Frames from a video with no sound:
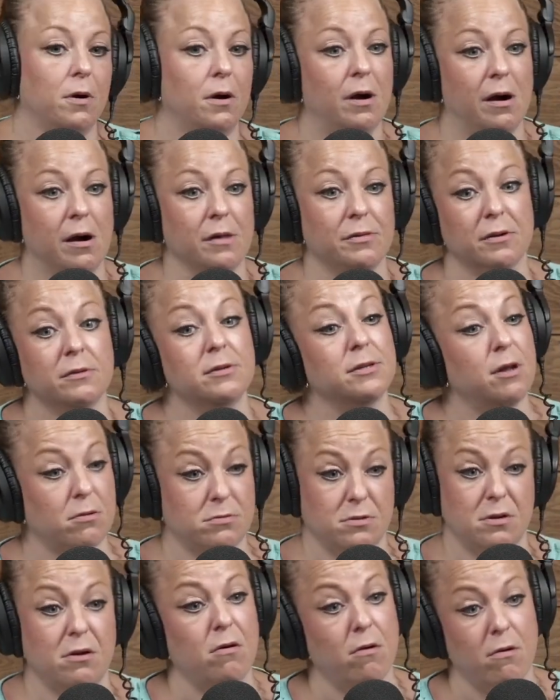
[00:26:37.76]
other.
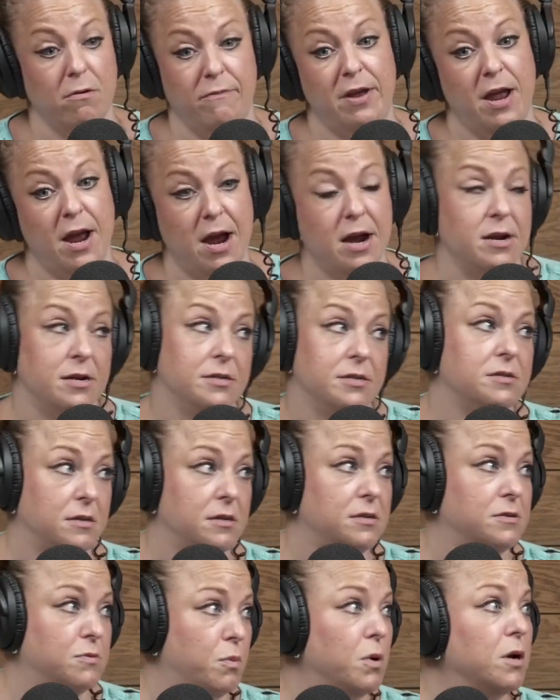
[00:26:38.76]
The Harvey head is
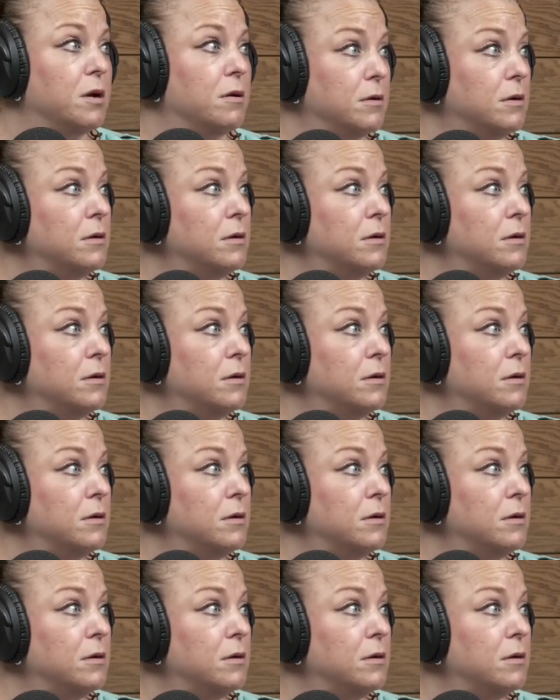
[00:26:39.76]
weird.